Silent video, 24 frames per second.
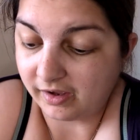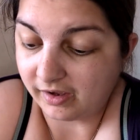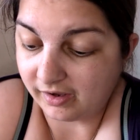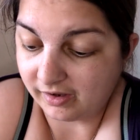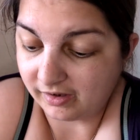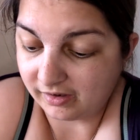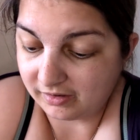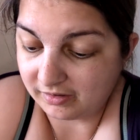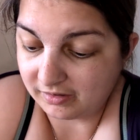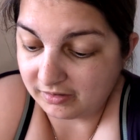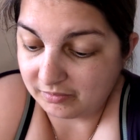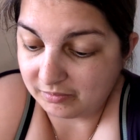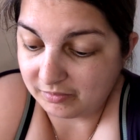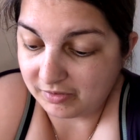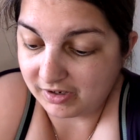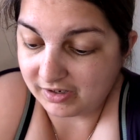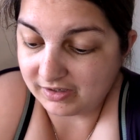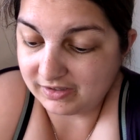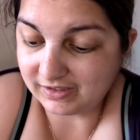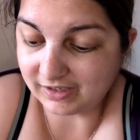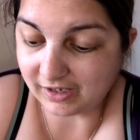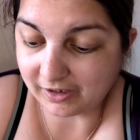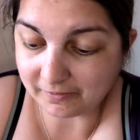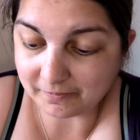
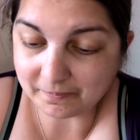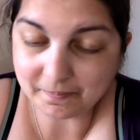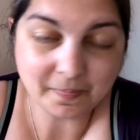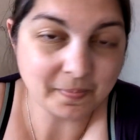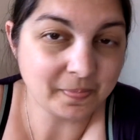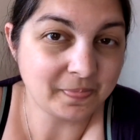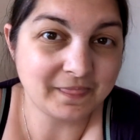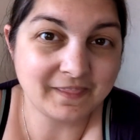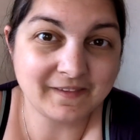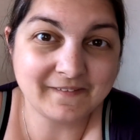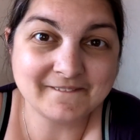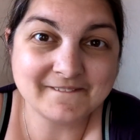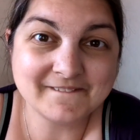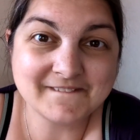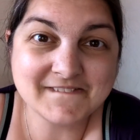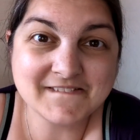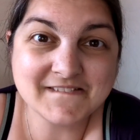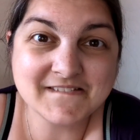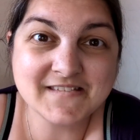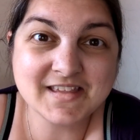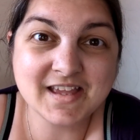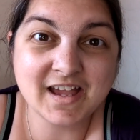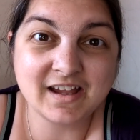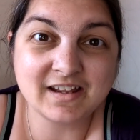And yeah,
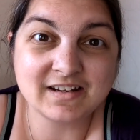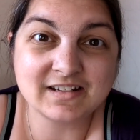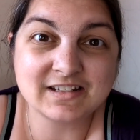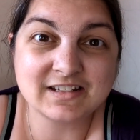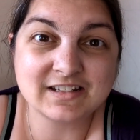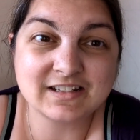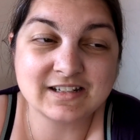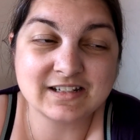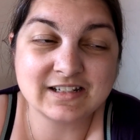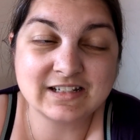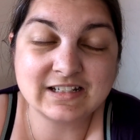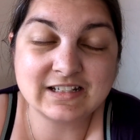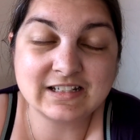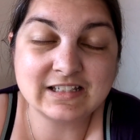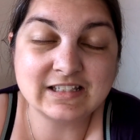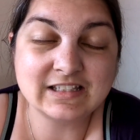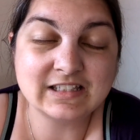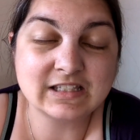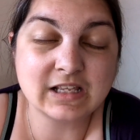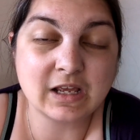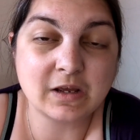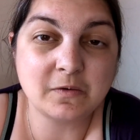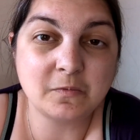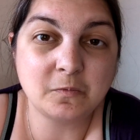that
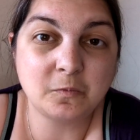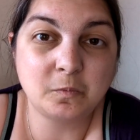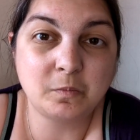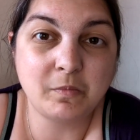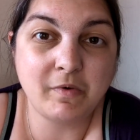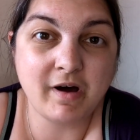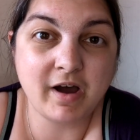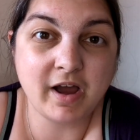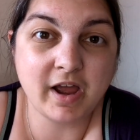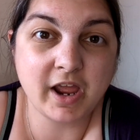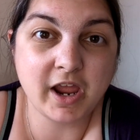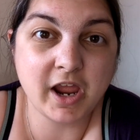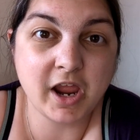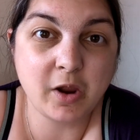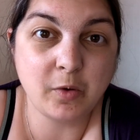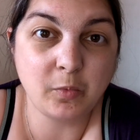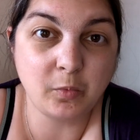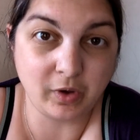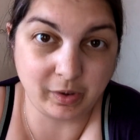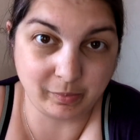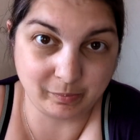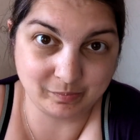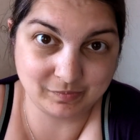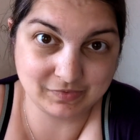is my
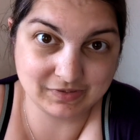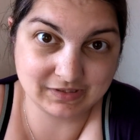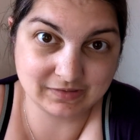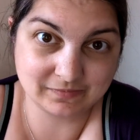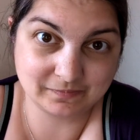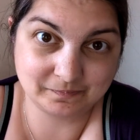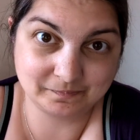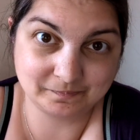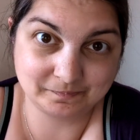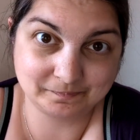whips.